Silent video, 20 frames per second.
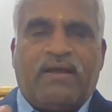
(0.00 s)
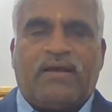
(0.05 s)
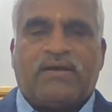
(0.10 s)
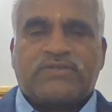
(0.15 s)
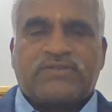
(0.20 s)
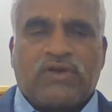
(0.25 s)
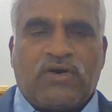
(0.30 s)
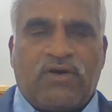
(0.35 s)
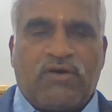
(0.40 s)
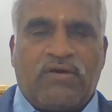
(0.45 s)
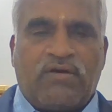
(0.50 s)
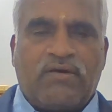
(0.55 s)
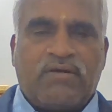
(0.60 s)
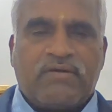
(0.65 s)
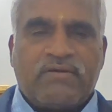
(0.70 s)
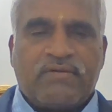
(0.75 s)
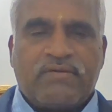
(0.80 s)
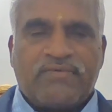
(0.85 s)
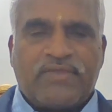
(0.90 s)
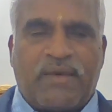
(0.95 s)
So
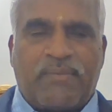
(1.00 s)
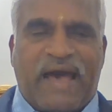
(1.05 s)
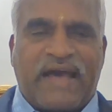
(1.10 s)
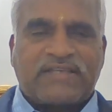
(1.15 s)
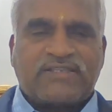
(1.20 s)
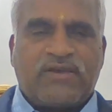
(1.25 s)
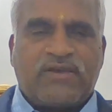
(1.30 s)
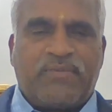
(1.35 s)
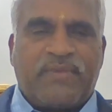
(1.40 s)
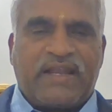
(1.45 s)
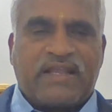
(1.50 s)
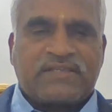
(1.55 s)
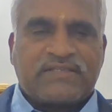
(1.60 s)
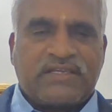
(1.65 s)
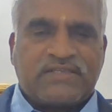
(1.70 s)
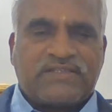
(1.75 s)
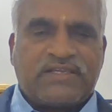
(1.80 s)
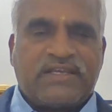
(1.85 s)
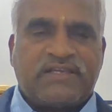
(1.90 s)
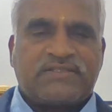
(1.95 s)
the maximum bending
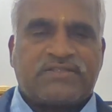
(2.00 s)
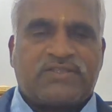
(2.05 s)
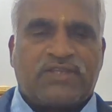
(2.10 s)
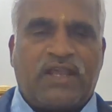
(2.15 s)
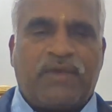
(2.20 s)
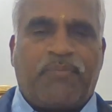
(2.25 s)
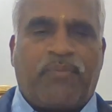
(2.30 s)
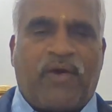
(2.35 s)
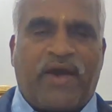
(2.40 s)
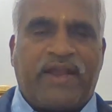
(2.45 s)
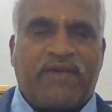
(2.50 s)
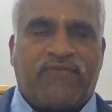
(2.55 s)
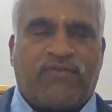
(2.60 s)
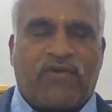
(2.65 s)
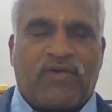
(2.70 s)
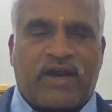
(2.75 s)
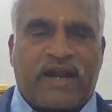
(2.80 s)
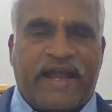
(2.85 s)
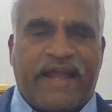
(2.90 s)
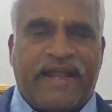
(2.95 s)
stress is
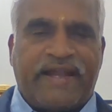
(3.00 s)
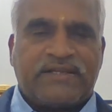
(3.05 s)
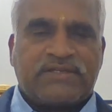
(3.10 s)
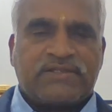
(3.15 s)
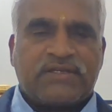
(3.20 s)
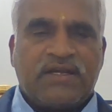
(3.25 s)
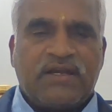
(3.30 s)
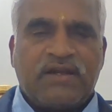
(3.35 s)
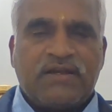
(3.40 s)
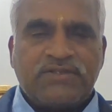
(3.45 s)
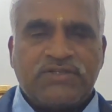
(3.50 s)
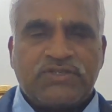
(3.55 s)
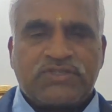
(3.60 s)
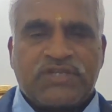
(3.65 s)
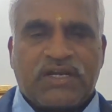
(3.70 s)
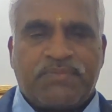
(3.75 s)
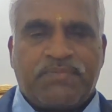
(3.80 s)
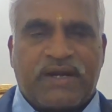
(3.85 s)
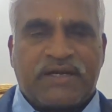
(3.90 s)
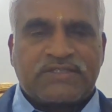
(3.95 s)
3.48
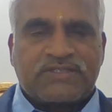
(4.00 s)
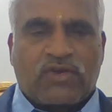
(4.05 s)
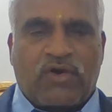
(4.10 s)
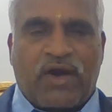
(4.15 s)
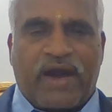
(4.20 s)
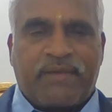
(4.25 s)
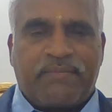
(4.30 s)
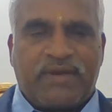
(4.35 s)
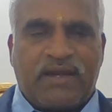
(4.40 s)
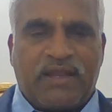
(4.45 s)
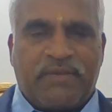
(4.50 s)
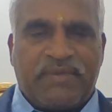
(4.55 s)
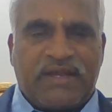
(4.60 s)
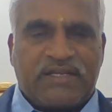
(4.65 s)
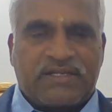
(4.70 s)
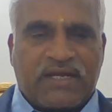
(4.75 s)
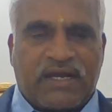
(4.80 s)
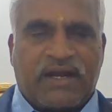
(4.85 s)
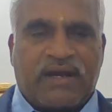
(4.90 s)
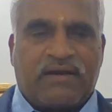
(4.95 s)
Newton per square
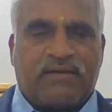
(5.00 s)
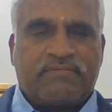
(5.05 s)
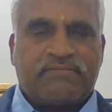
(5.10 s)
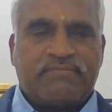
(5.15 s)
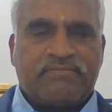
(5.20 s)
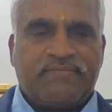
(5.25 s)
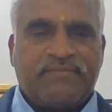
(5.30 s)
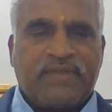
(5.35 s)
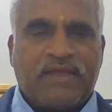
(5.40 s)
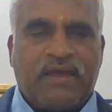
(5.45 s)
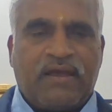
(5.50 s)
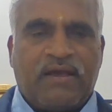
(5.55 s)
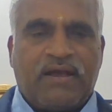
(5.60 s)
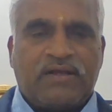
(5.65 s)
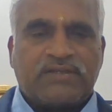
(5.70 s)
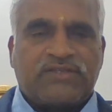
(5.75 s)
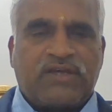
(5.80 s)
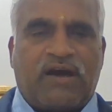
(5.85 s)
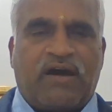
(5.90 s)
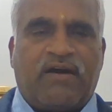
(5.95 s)
millimeter.
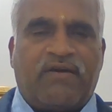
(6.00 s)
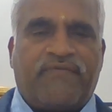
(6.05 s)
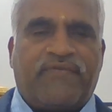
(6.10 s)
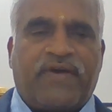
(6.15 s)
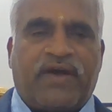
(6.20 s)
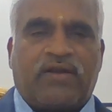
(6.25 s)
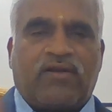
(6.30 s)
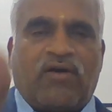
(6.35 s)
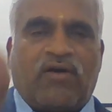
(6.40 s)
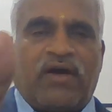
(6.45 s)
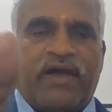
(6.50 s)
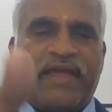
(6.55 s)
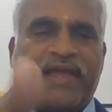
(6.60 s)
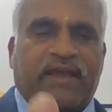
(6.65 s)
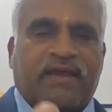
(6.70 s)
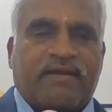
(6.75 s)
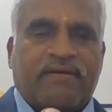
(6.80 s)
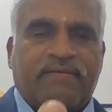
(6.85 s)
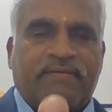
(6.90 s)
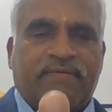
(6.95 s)
So if you are
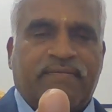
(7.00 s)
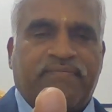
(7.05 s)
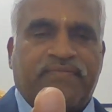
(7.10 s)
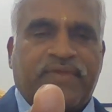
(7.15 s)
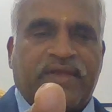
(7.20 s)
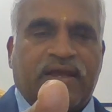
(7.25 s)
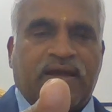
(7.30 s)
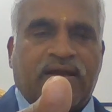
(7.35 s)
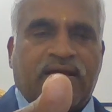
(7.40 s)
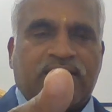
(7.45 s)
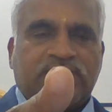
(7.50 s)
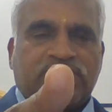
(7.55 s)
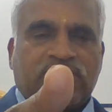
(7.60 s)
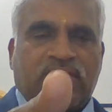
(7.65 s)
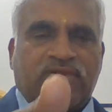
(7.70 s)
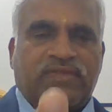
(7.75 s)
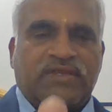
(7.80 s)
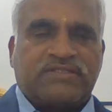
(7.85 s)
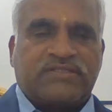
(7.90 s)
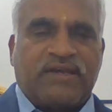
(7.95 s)
drawing,
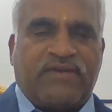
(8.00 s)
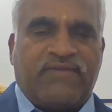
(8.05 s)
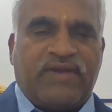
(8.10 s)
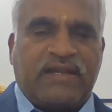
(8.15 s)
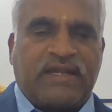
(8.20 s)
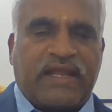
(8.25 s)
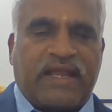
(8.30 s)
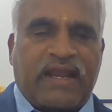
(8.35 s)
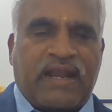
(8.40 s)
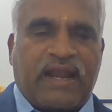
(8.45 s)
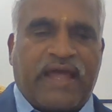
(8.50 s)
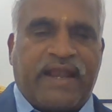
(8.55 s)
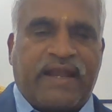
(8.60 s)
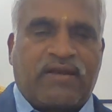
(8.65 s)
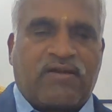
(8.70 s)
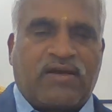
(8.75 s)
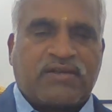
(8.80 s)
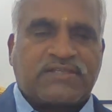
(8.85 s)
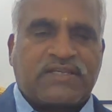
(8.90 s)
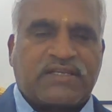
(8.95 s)
so this is a vertical line
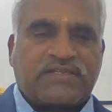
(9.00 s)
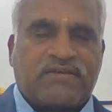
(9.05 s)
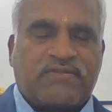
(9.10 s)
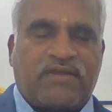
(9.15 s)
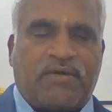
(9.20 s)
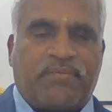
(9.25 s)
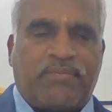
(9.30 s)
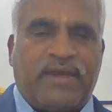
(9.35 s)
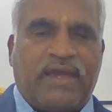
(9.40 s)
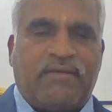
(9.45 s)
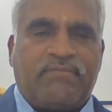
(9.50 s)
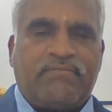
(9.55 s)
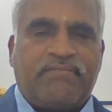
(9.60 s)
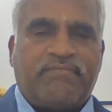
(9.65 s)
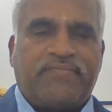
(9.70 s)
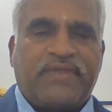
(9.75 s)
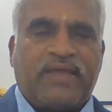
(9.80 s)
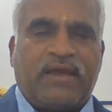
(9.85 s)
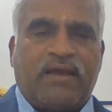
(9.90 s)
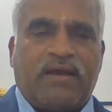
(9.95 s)
cross section of the
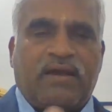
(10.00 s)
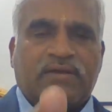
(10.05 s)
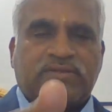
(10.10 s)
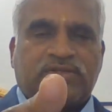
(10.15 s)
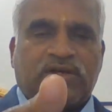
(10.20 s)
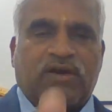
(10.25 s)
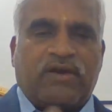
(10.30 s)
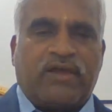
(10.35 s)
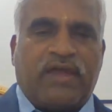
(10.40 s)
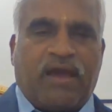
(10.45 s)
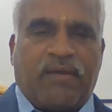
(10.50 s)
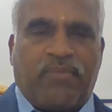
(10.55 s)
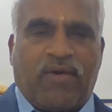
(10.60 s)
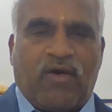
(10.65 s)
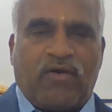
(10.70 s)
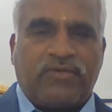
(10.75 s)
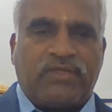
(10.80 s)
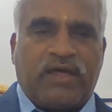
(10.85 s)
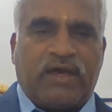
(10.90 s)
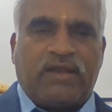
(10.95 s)
beam. So
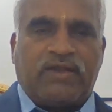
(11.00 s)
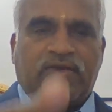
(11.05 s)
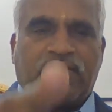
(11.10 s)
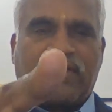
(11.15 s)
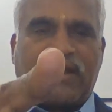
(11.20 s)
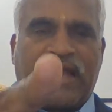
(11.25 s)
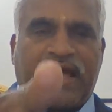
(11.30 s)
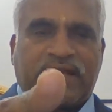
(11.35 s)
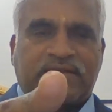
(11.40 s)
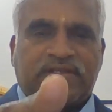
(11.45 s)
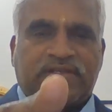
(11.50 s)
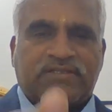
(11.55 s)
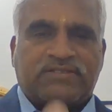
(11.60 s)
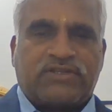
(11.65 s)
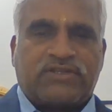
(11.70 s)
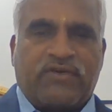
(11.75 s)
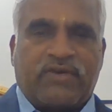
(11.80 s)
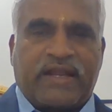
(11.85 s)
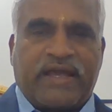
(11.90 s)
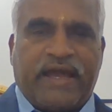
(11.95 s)
above the neutral axis,
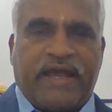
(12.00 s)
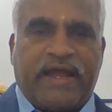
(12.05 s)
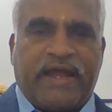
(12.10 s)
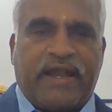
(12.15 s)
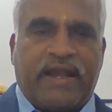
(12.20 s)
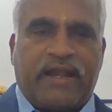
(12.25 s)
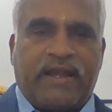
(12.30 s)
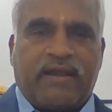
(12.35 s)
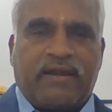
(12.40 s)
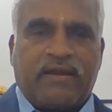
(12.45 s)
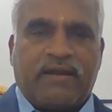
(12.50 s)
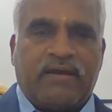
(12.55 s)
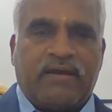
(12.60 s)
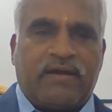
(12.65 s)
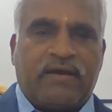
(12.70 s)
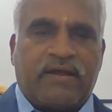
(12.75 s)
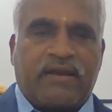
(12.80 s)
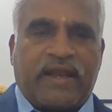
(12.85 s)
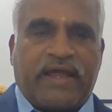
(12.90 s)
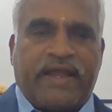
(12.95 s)
you will get,
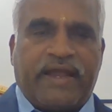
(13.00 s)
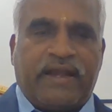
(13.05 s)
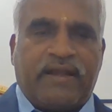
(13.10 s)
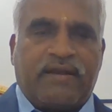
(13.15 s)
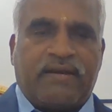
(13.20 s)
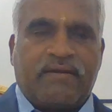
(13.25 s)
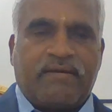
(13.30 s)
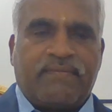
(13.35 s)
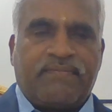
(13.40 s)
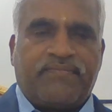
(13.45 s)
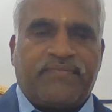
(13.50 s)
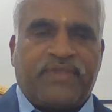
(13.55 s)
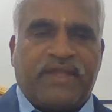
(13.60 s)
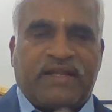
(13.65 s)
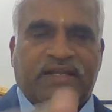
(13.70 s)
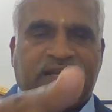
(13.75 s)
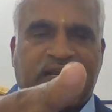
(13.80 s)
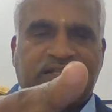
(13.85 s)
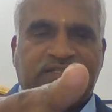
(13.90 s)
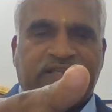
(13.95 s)
right, the
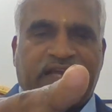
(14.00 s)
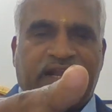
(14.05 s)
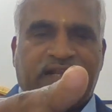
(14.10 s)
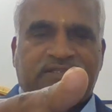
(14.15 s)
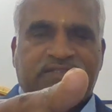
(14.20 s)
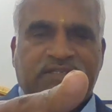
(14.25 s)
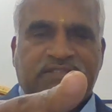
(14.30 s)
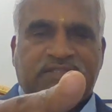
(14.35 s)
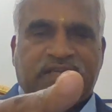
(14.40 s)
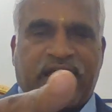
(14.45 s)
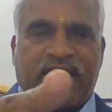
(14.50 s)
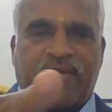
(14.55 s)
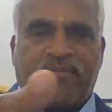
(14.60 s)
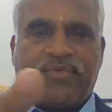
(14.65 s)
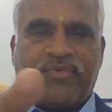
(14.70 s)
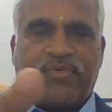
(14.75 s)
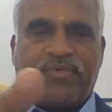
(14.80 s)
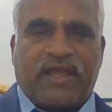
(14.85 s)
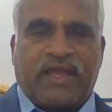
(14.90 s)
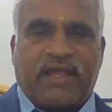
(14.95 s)
tensile stress I am
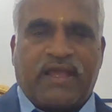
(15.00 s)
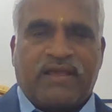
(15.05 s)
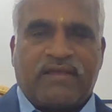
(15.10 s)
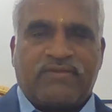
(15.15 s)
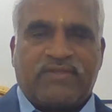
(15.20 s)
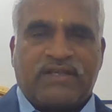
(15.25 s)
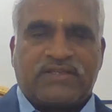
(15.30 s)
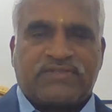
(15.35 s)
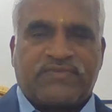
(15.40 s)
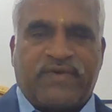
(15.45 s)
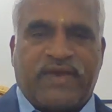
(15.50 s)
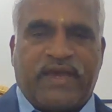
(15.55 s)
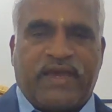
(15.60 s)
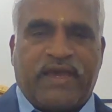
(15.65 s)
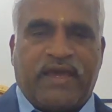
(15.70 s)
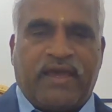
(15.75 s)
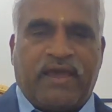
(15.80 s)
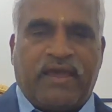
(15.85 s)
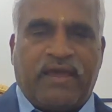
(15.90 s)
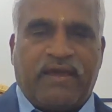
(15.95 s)
putting in this
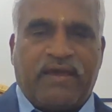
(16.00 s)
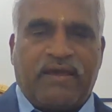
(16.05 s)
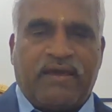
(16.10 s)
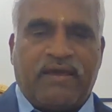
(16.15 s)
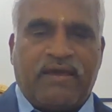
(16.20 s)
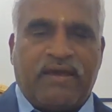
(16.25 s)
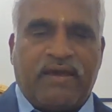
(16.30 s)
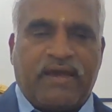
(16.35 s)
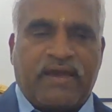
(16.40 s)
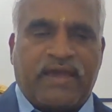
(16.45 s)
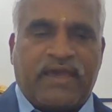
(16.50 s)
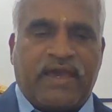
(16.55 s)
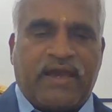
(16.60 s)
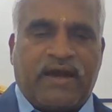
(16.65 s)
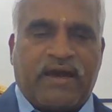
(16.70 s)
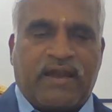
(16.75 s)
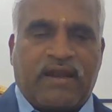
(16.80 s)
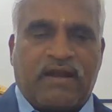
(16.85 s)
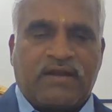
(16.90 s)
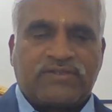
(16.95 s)
way. Here
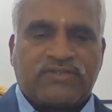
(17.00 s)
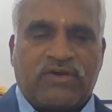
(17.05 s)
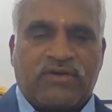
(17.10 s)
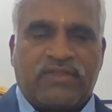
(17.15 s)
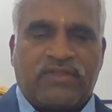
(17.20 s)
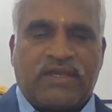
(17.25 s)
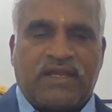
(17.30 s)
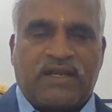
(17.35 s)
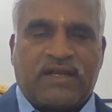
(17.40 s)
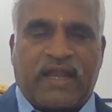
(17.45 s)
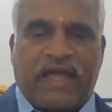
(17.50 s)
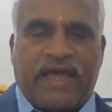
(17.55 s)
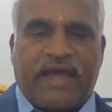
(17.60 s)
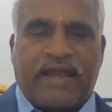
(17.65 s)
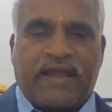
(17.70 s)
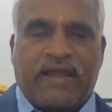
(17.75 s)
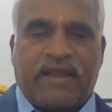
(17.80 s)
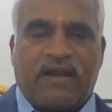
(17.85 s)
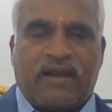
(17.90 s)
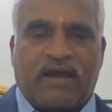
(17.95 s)
also the
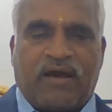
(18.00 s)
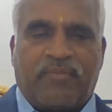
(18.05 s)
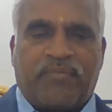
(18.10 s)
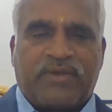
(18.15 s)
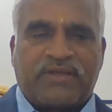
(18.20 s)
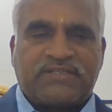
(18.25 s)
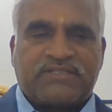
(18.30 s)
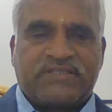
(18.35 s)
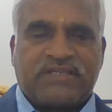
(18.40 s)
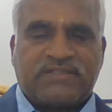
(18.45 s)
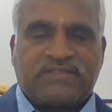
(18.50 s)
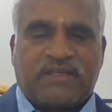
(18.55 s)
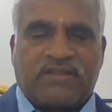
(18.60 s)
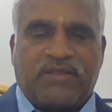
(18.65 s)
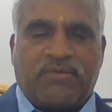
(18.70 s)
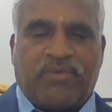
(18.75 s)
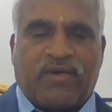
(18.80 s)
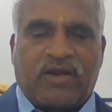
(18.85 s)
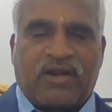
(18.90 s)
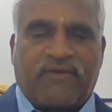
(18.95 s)
triangle compressed stress at
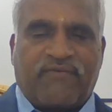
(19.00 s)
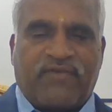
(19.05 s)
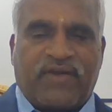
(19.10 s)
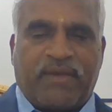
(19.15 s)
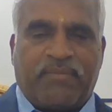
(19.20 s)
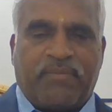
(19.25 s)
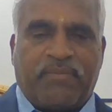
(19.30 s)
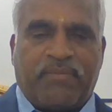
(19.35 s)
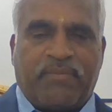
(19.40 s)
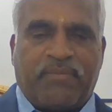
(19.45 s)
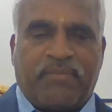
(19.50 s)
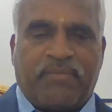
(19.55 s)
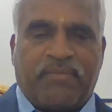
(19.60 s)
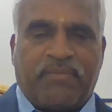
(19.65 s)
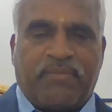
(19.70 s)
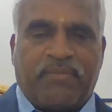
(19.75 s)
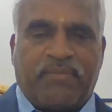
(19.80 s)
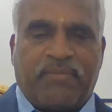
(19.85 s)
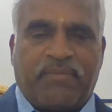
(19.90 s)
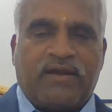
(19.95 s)
the bottom fiber,
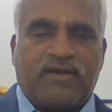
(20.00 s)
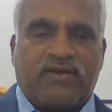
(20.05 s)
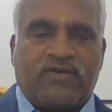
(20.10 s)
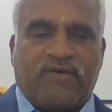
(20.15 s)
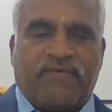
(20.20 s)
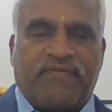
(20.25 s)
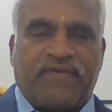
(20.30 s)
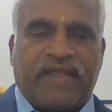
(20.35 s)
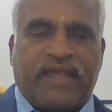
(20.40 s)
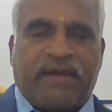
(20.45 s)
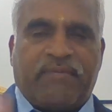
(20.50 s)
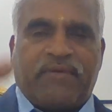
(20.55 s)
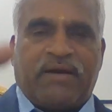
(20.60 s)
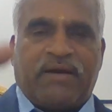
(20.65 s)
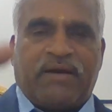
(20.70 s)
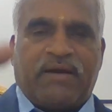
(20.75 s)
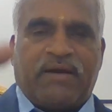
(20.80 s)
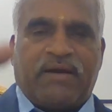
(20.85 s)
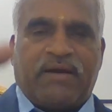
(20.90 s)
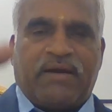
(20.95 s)
250
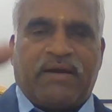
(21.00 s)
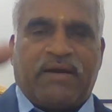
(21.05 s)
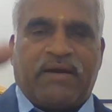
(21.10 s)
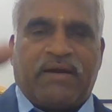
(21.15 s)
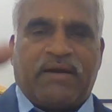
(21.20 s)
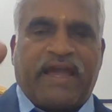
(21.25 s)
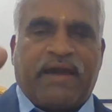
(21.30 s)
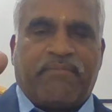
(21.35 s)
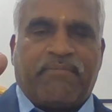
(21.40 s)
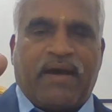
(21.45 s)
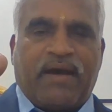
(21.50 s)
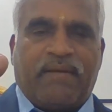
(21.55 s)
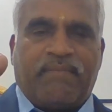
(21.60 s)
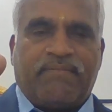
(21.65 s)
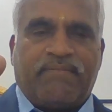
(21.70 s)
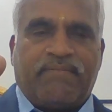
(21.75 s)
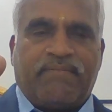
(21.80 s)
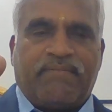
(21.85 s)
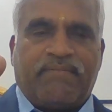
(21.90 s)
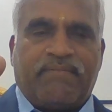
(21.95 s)
mm, 250
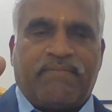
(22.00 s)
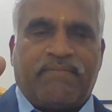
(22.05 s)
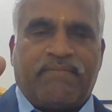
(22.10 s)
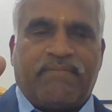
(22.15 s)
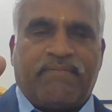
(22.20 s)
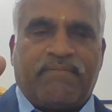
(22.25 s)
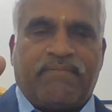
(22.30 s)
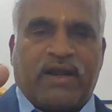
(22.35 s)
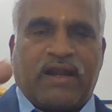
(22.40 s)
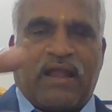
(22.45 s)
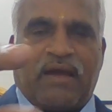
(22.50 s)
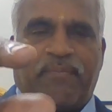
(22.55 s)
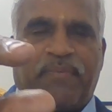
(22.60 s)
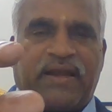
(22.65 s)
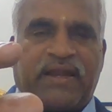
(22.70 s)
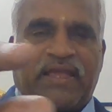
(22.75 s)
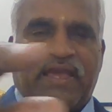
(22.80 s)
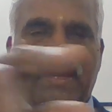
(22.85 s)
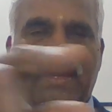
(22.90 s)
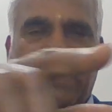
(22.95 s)
mm. What will
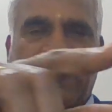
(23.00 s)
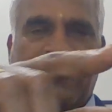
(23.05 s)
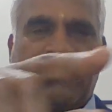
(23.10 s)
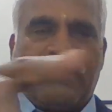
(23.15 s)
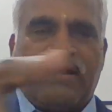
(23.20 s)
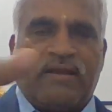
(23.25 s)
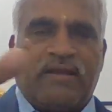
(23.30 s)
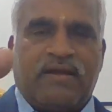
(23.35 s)
happen here?